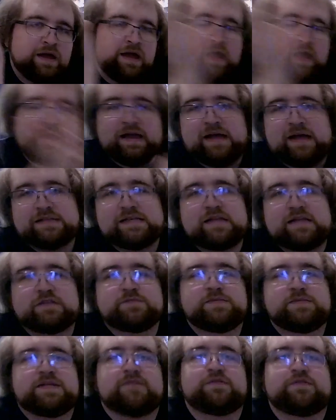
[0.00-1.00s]
Hey guys, Alex
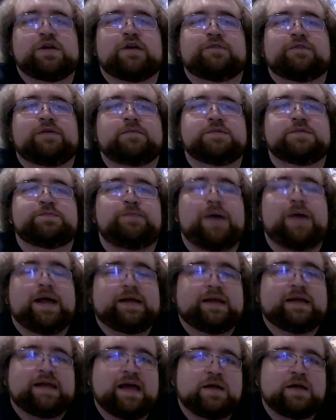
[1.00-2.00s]
from 7th Hour Films
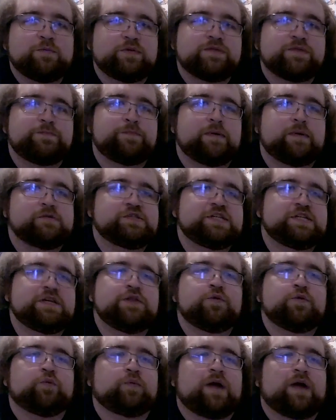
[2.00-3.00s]
back again with Bocchi
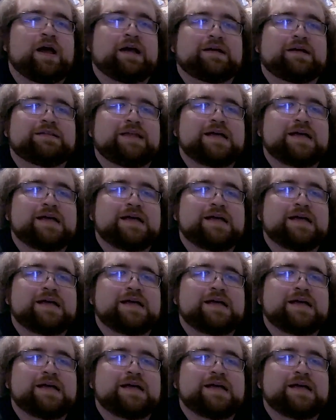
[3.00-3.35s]
the Rock.